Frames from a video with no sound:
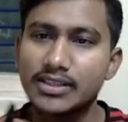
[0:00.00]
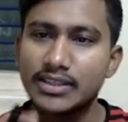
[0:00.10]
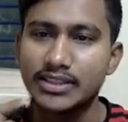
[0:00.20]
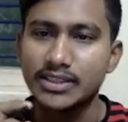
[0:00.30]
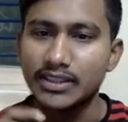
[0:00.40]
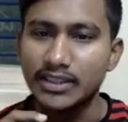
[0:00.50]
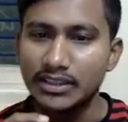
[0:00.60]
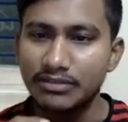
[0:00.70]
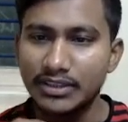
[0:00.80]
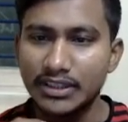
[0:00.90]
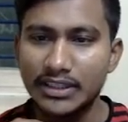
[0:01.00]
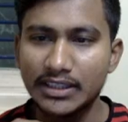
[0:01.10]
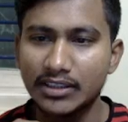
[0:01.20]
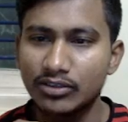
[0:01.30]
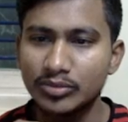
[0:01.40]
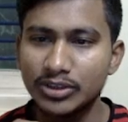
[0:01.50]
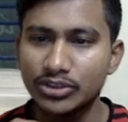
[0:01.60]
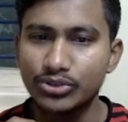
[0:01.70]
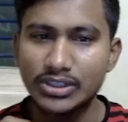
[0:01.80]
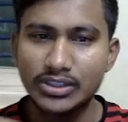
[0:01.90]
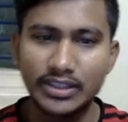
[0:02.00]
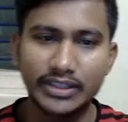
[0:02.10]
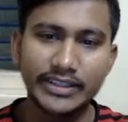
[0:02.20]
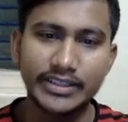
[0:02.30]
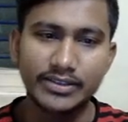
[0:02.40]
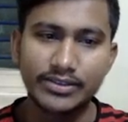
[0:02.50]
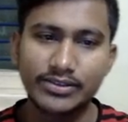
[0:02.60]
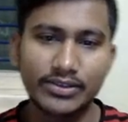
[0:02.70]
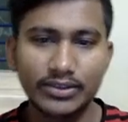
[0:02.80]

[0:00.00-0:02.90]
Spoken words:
Yesterday we did how many questions? That is,